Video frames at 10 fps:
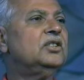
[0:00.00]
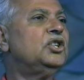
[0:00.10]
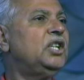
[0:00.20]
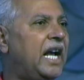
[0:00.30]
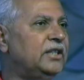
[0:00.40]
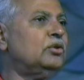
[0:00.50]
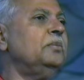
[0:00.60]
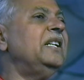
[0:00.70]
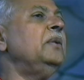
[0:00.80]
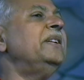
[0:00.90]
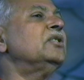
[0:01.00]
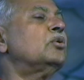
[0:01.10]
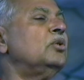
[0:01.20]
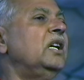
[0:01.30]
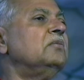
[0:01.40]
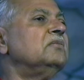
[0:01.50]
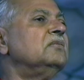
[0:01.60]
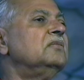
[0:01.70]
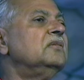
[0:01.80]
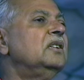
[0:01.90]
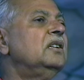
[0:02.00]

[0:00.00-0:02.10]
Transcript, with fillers: he has to manifest through him.